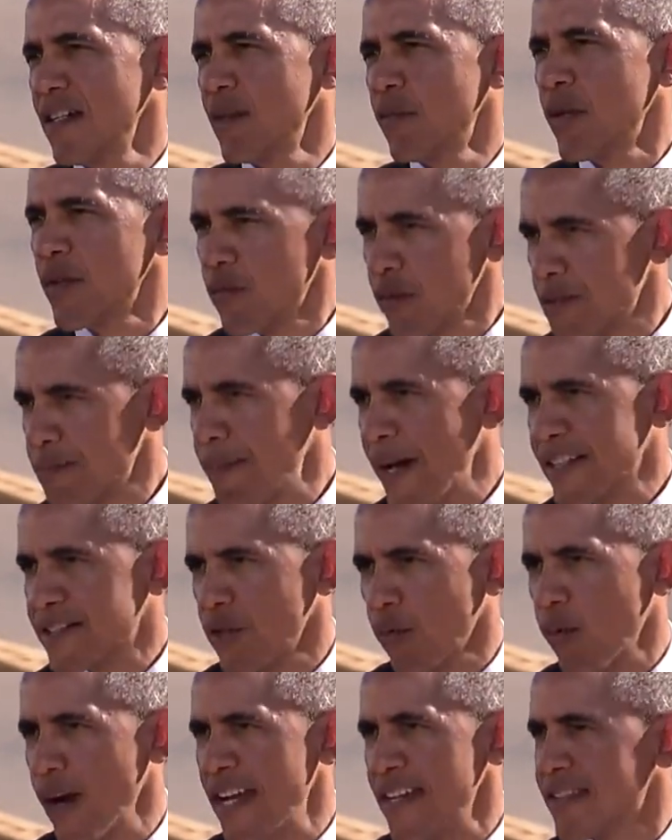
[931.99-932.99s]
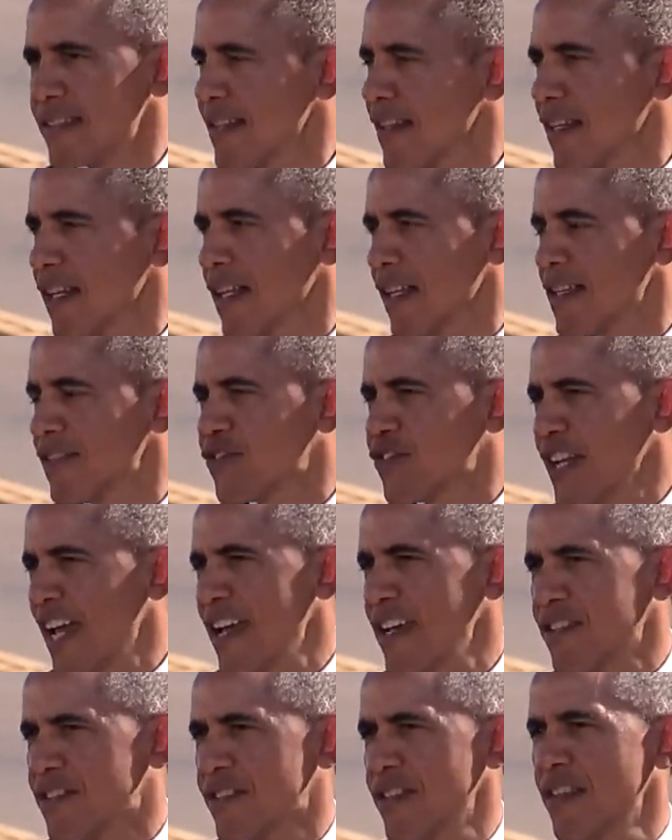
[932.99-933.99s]
with respect to race, little has
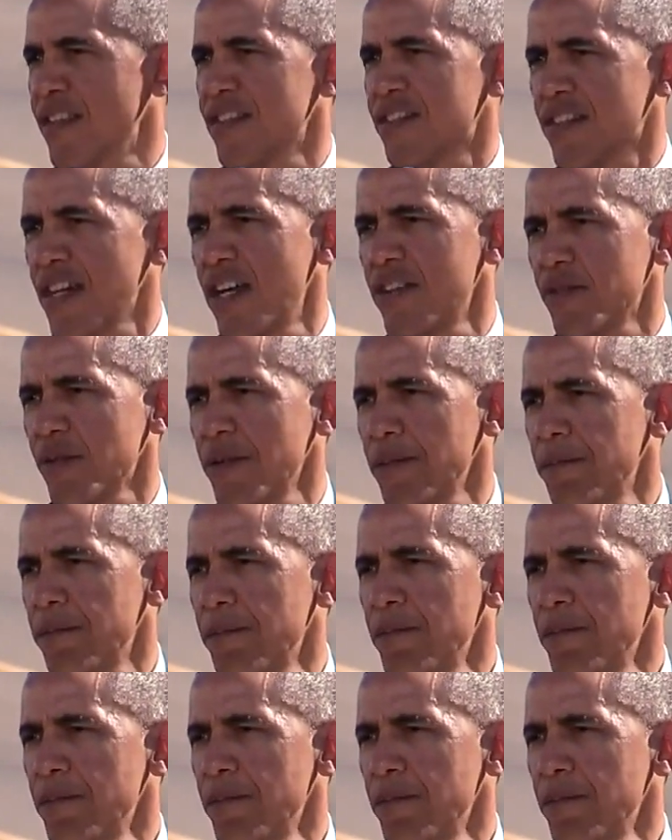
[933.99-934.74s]
changed in this country.